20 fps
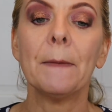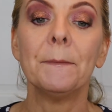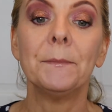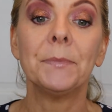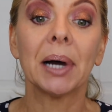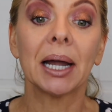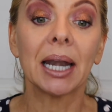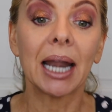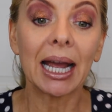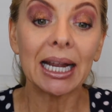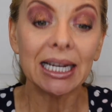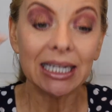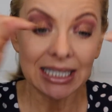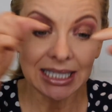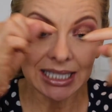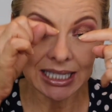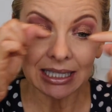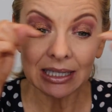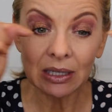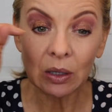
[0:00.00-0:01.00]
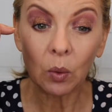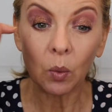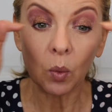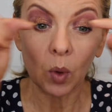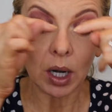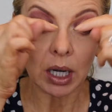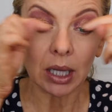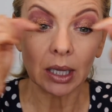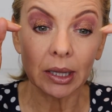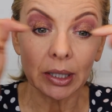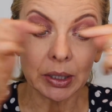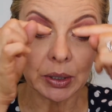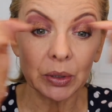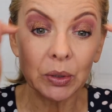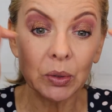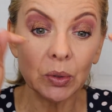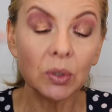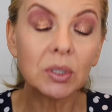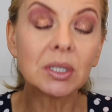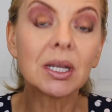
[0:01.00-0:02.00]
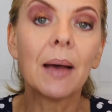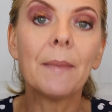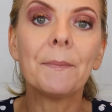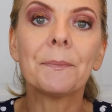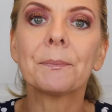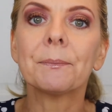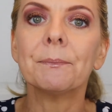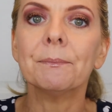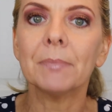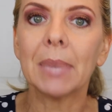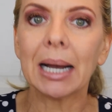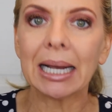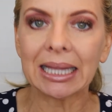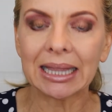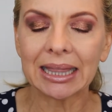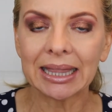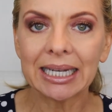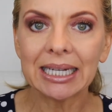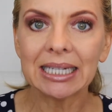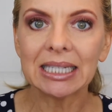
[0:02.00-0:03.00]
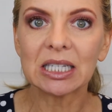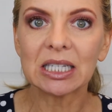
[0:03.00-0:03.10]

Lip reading: but I didn't want to lose my lid